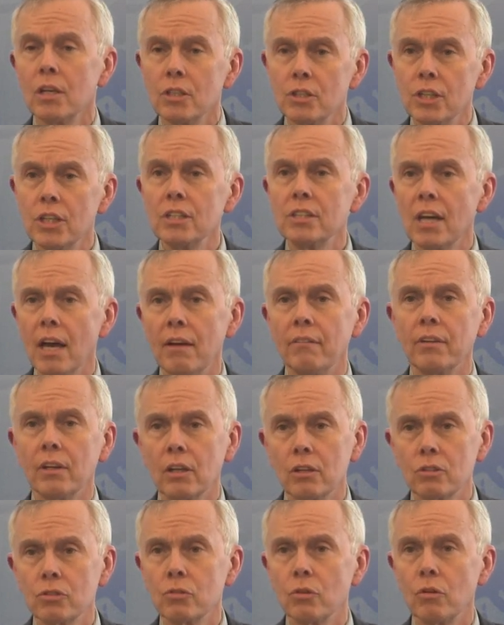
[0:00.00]
Xi's
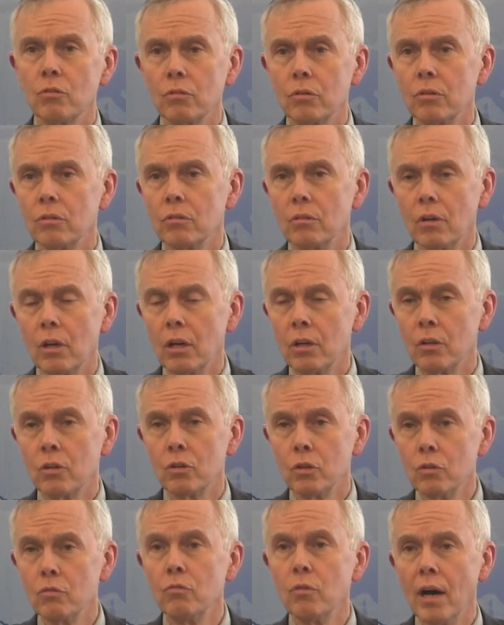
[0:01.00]
having a short, a
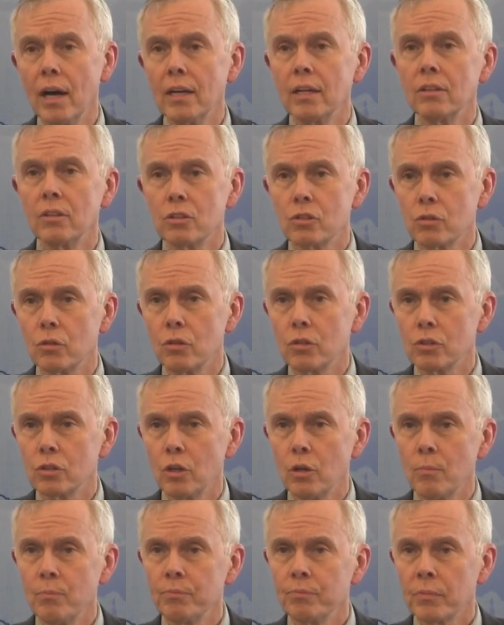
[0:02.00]
good run in the short
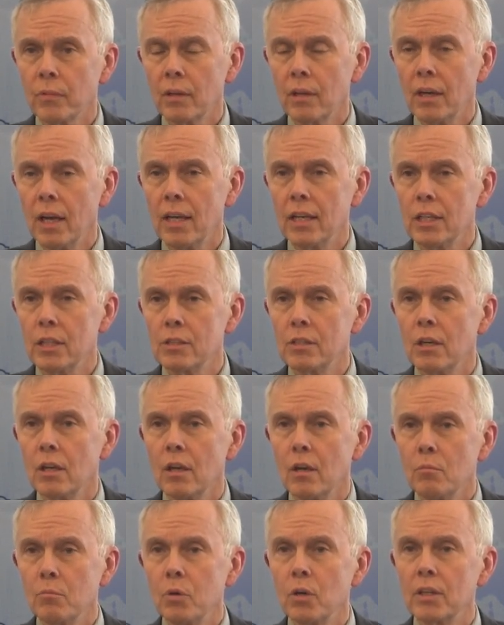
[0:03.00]
term, and he's
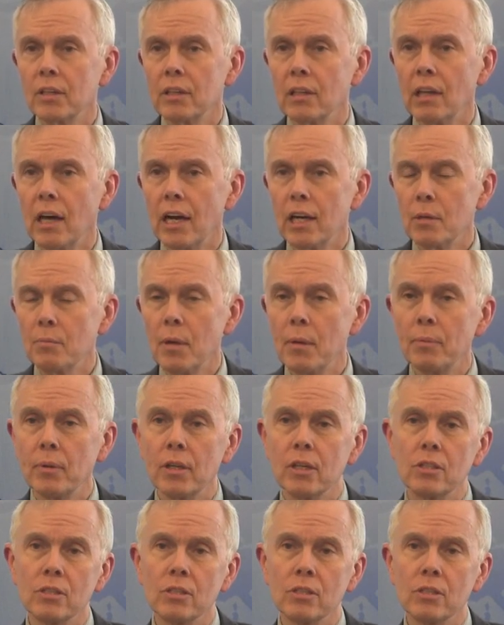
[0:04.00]
putting the lie to people.